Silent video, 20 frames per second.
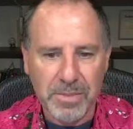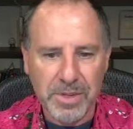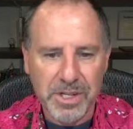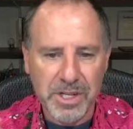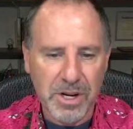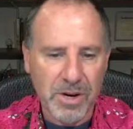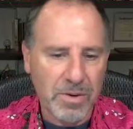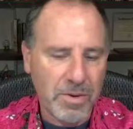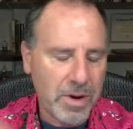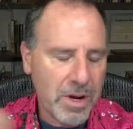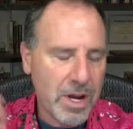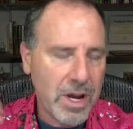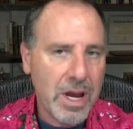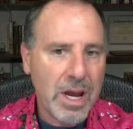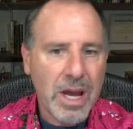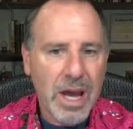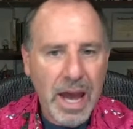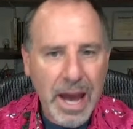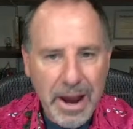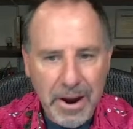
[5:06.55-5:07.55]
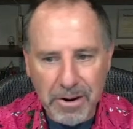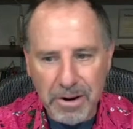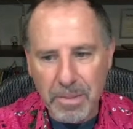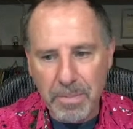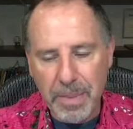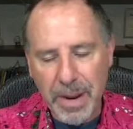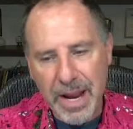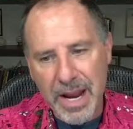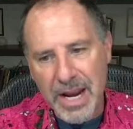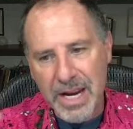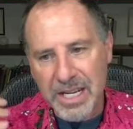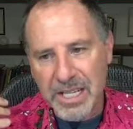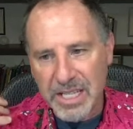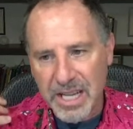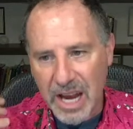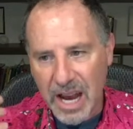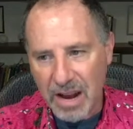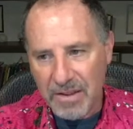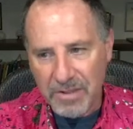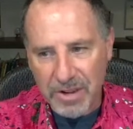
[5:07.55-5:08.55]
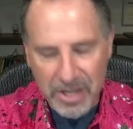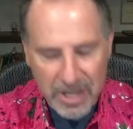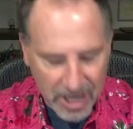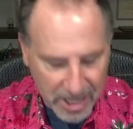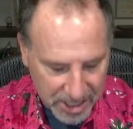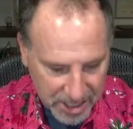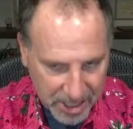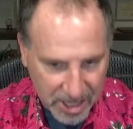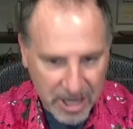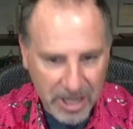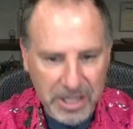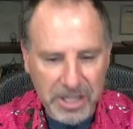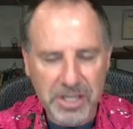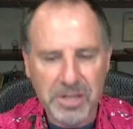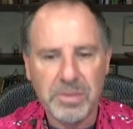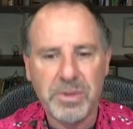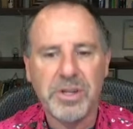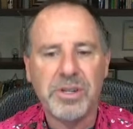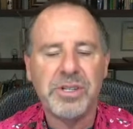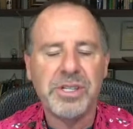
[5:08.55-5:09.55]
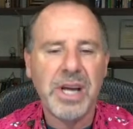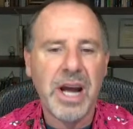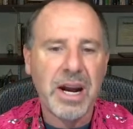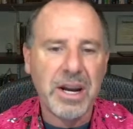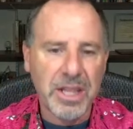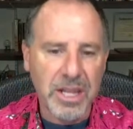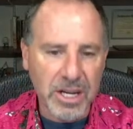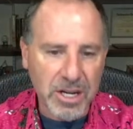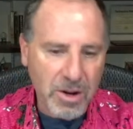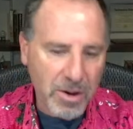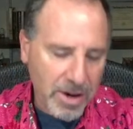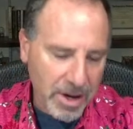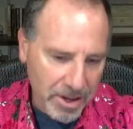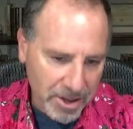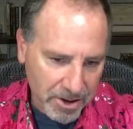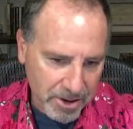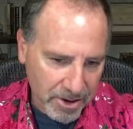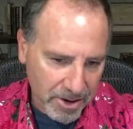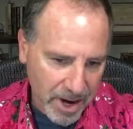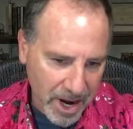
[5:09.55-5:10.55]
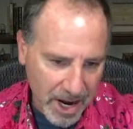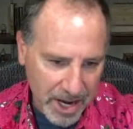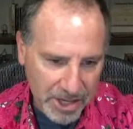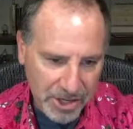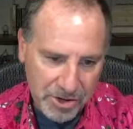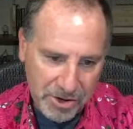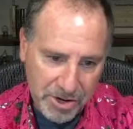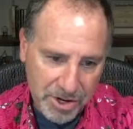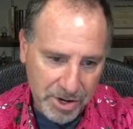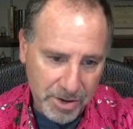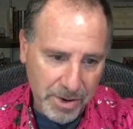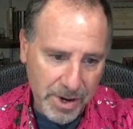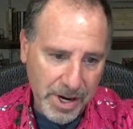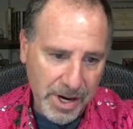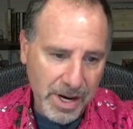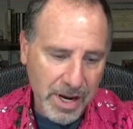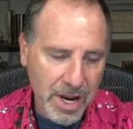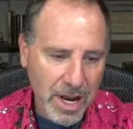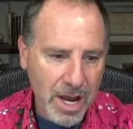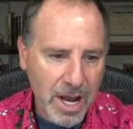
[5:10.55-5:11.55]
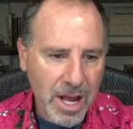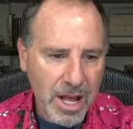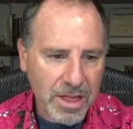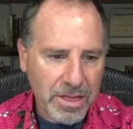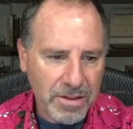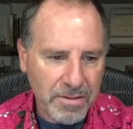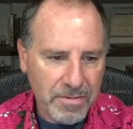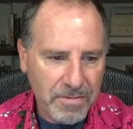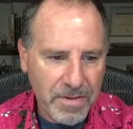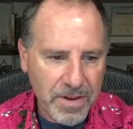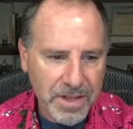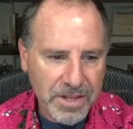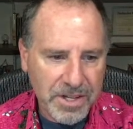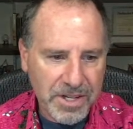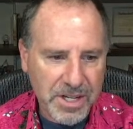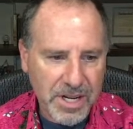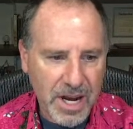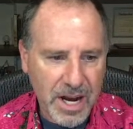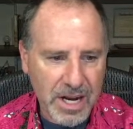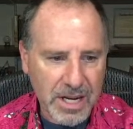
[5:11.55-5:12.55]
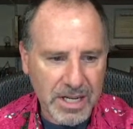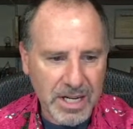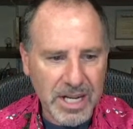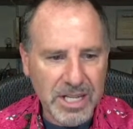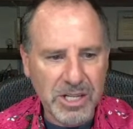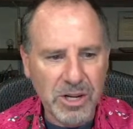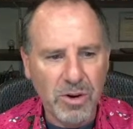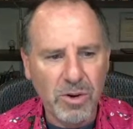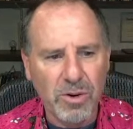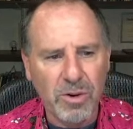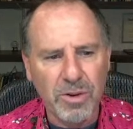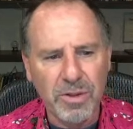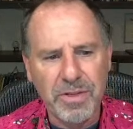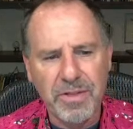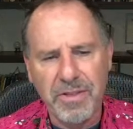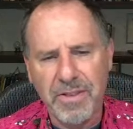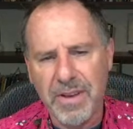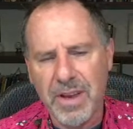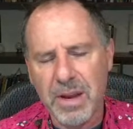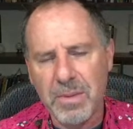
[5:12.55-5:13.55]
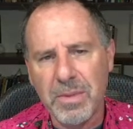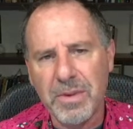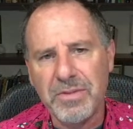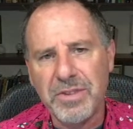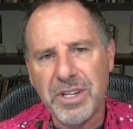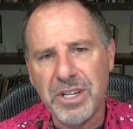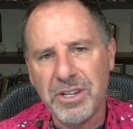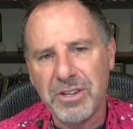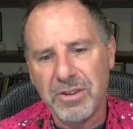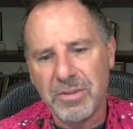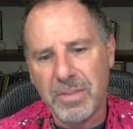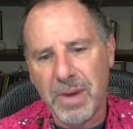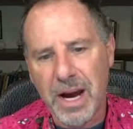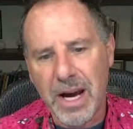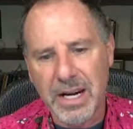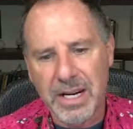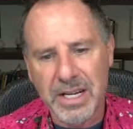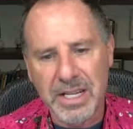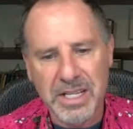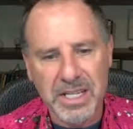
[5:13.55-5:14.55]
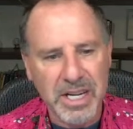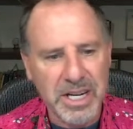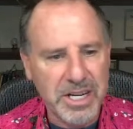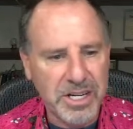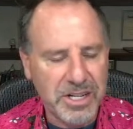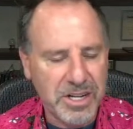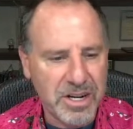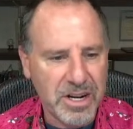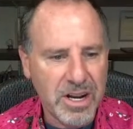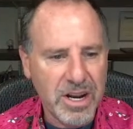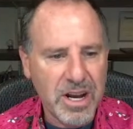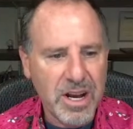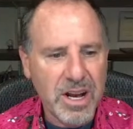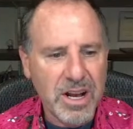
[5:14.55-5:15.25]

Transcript: So how do banks advertise to customers? How do they know how their ads are doing? The fifth stock, and that's a whole theme of digital monetization.